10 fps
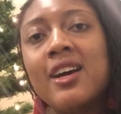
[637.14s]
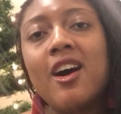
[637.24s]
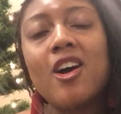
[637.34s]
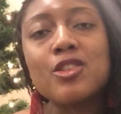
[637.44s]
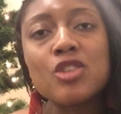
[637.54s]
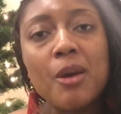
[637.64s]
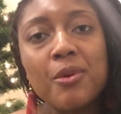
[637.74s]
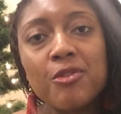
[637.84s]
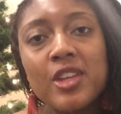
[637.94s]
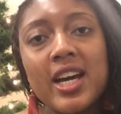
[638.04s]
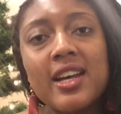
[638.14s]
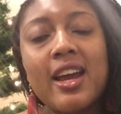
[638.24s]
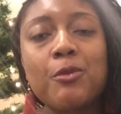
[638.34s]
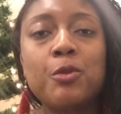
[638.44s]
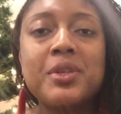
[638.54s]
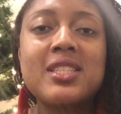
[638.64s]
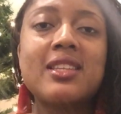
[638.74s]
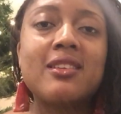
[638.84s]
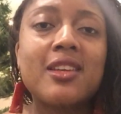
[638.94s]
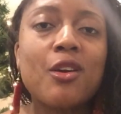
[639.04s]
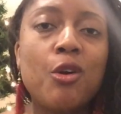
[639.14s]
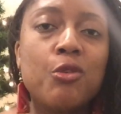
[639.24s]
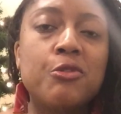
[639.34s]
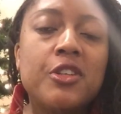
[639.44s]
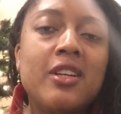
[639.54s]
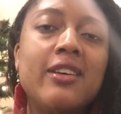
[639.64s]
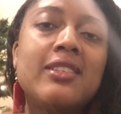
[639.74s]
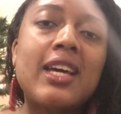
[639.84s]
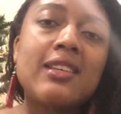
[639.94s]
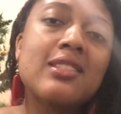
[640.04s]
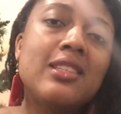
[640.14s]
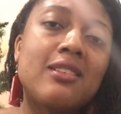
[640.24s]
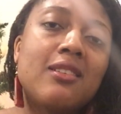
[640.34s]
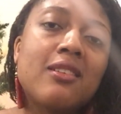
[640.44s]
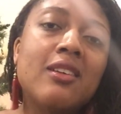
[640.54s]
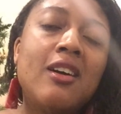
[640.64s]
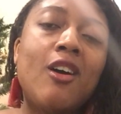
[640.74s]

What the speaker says: On top of that, I will be sending over a nice little